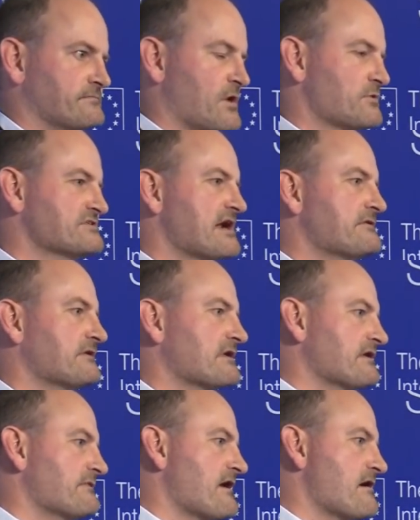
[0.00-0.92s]
There wasn't
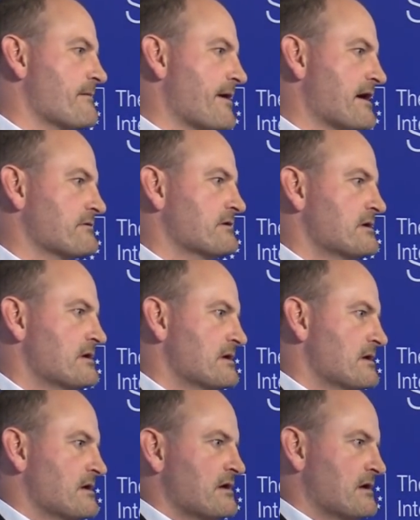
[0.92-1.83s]
anything in there about
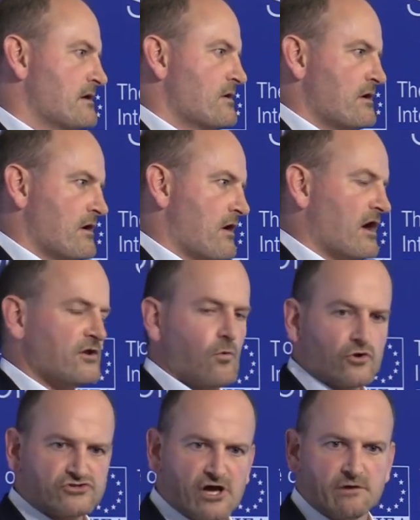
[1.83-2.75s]
under
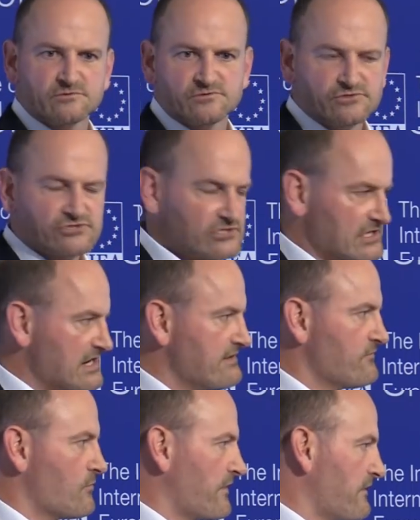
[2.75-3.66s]
what terms we should
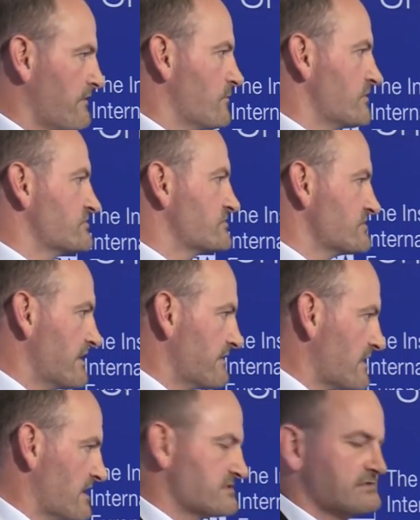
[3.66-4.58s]
leave, or whether we should stay
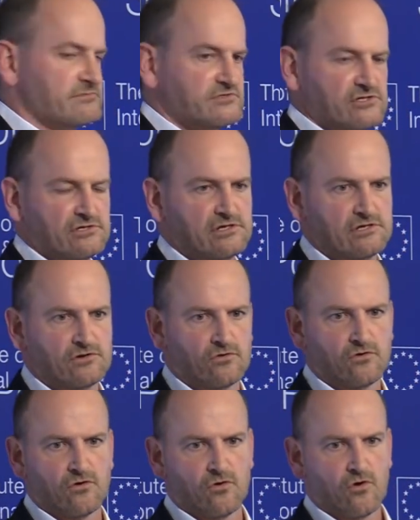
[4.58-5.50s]
in the customs union,
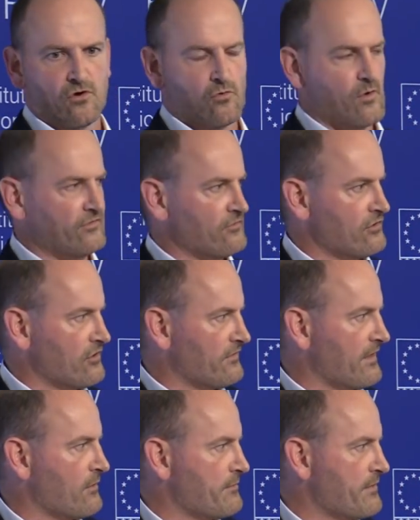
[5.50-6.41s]
or whether or
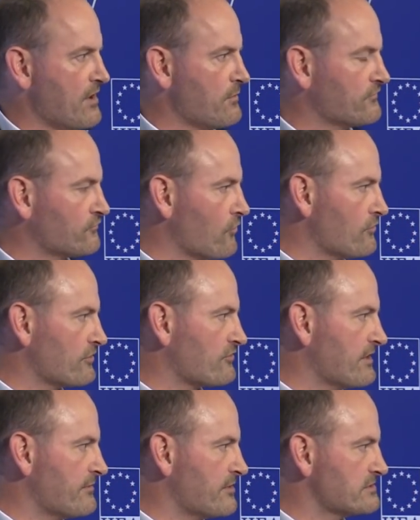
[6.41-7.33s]
not there would be a withdrawal
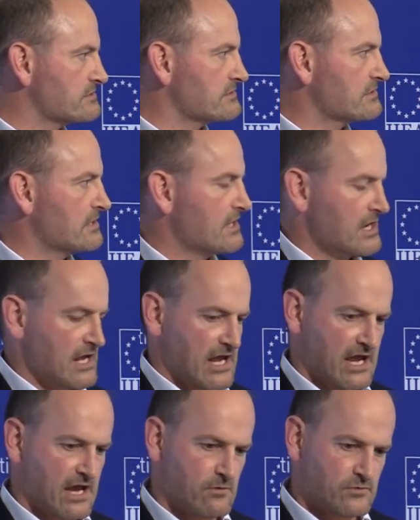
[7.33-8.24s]
agreement.
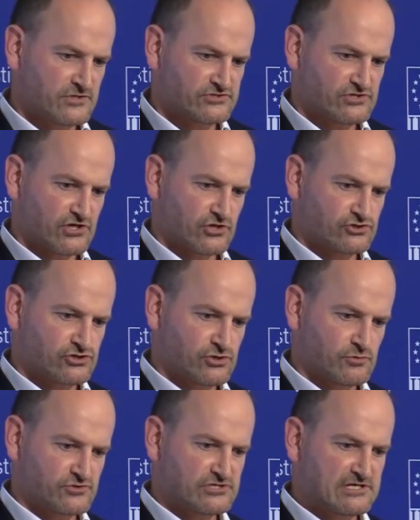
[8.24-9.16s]
It was,
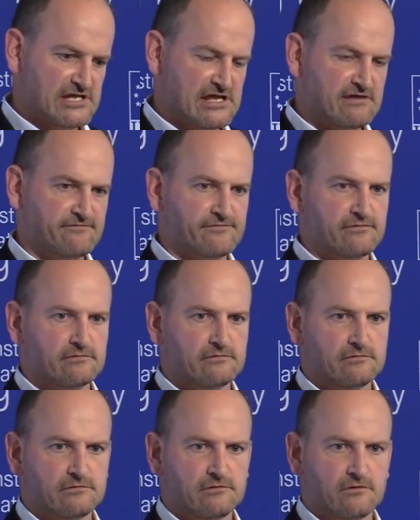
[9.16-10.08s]
do you want to leave
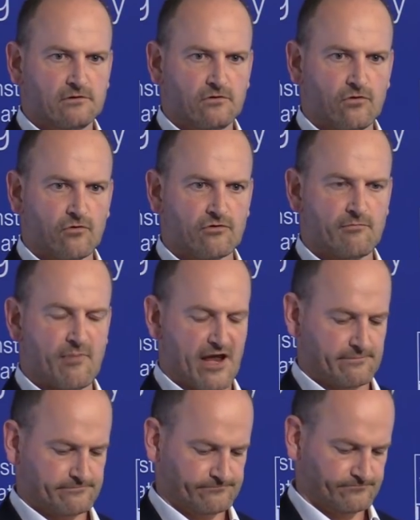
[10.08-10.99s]
or remain?